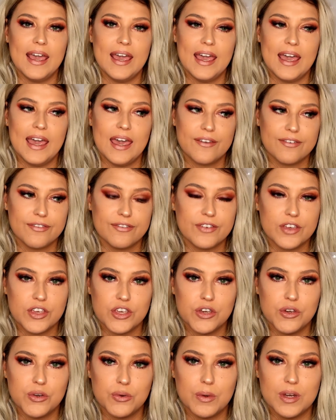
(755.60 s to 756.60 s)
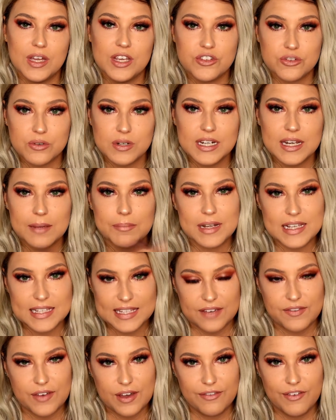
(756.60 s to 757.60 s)
If you enjoyed it, please
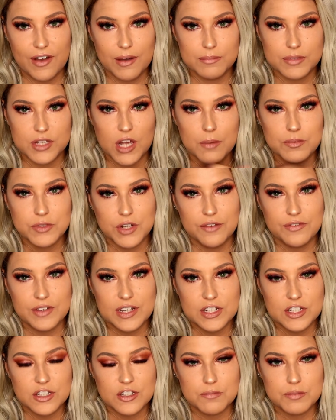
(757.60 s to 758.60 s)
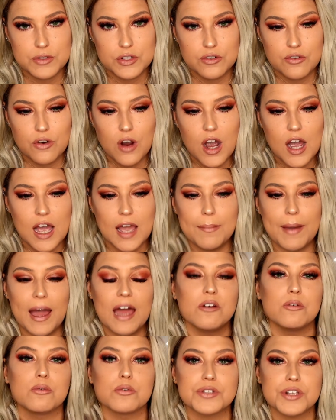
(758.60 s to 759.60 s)
give it a thumbs up. Don't forget to subscribe,
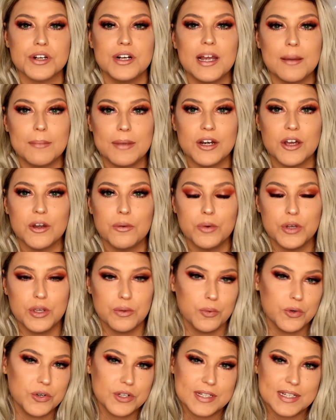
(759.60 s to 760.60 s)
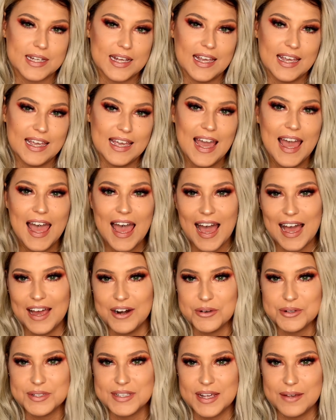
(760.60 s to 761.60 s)
and also let me know what you want to see, and
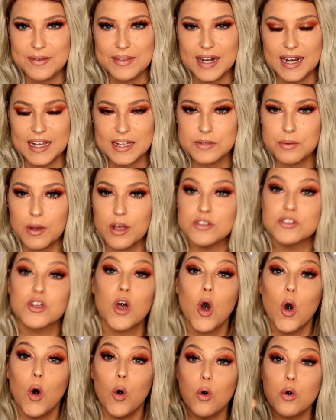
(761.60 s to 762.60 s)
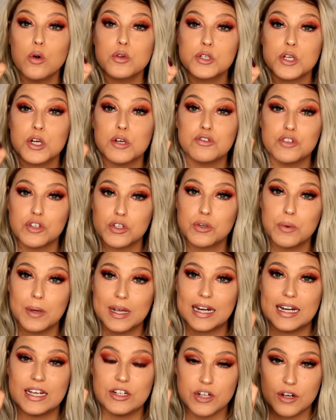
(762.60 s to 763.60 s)
I'll see you in the next ones. Also, just
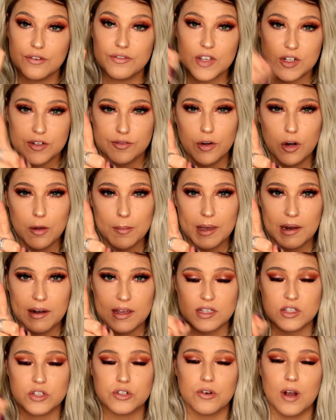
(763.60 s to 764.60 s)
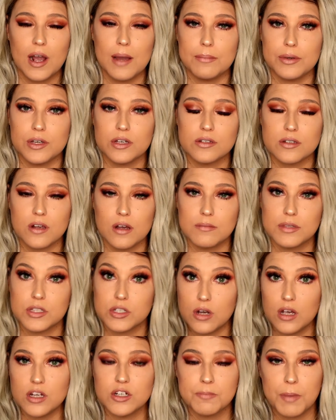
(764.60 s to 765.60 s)
quickly, don't forget to follow me on Instagram, because I'm
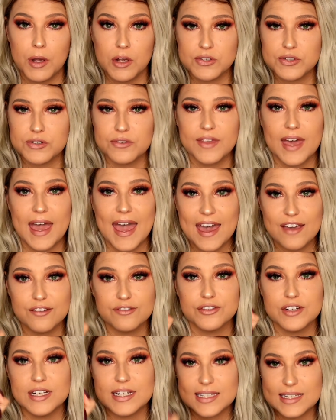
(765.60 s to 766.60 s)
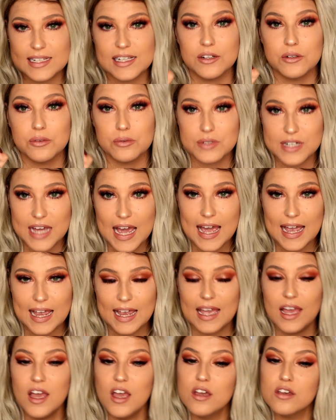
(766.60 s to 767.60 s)
starting to post on there every single
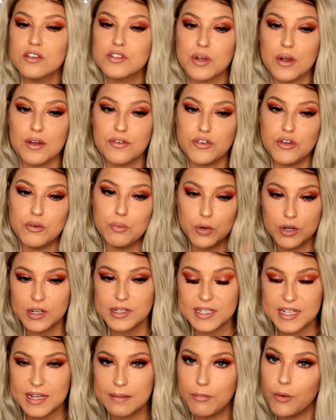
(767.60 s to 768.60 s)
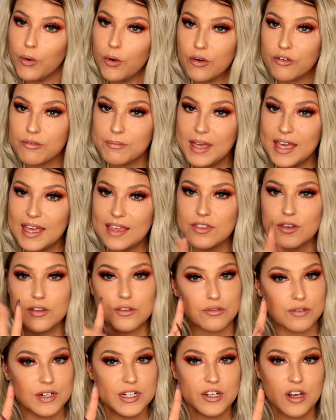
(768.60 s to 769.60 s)
day. So if you want to see more of me than
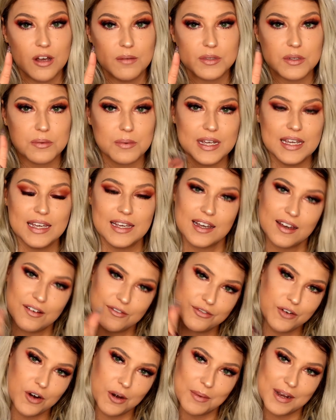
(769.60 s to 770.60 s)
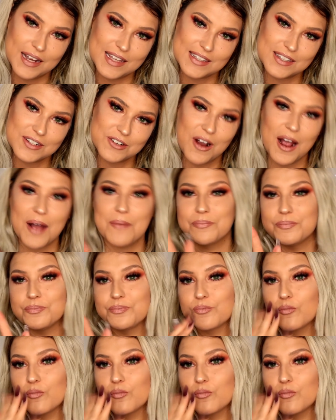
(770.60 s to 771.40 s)
3 times a week, follow my Instagram.